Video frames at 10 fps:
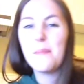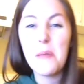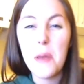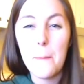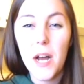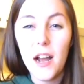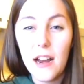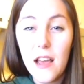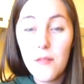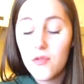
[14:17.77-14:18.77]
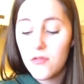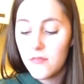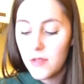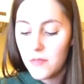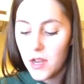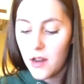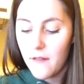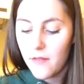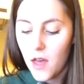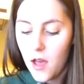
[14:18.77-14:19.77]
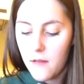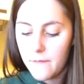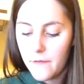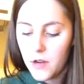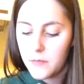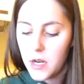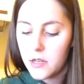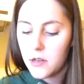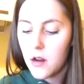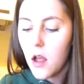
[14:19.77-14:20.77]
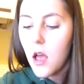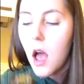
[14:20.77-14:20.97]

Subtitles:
maybe a pineapple. Maybe I could have that as my dessert.